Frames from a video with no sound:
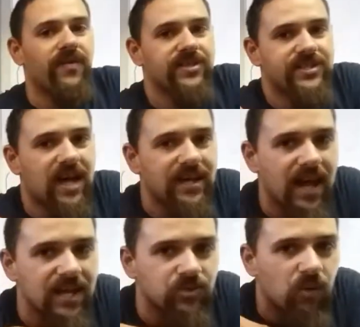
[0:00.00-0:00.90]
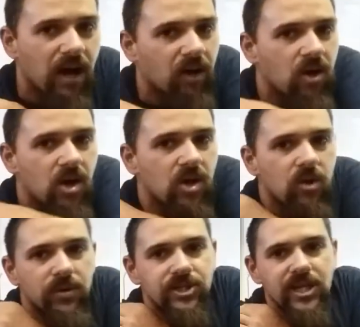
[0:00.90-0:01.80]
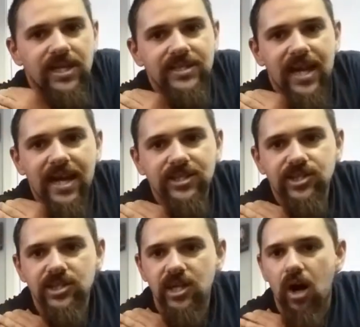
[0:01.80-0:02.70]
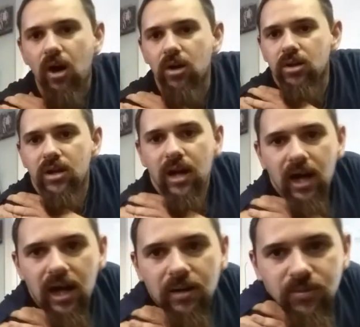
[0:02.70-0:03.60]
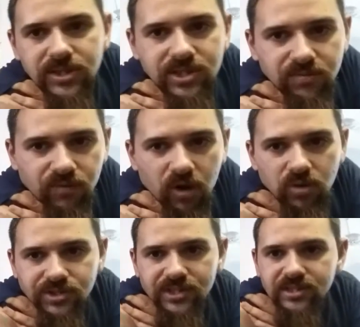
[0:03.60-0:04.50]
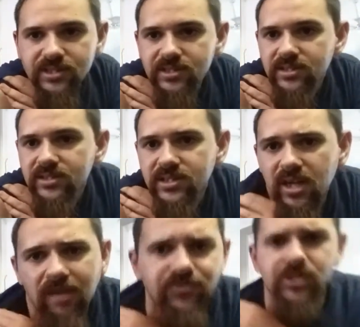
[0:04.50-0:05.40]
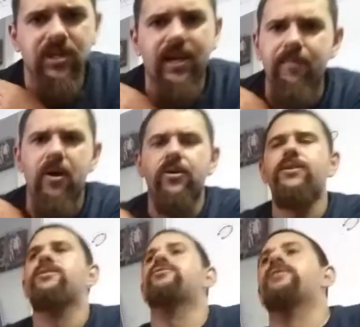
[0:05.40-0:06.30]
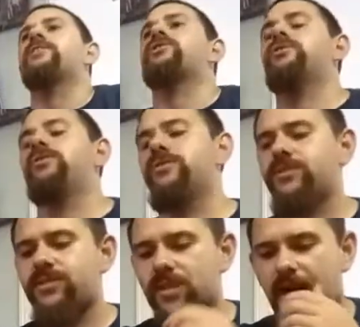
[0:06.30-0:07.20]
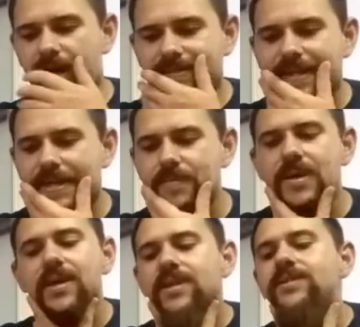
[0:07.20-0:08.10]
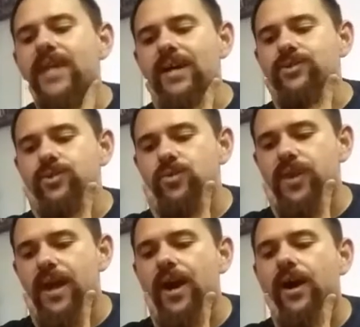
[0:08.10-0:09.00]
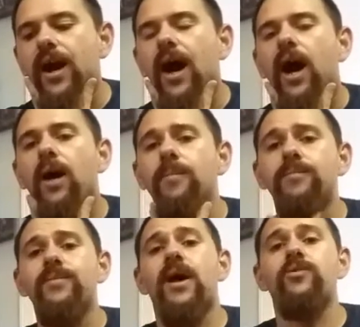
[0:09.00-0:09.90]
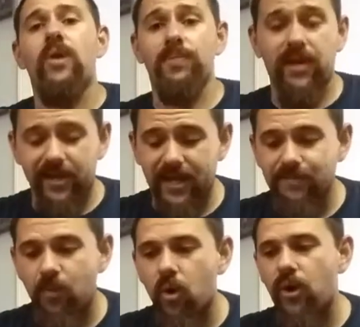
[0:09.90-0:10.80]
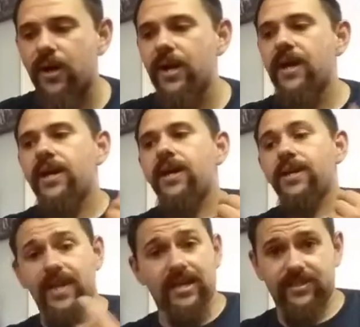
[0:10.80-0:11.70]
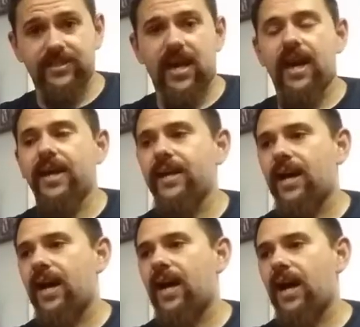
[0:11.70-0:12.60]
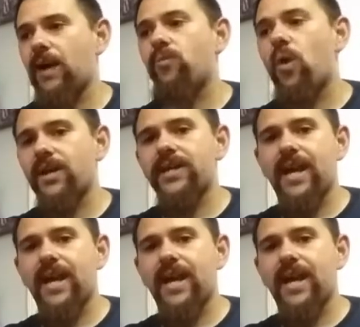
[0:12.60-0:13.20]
on this side as well, which is a skull with some roses and stuff, just like American traditional type tattoo there. Do I plan on getting more? Yes, I want to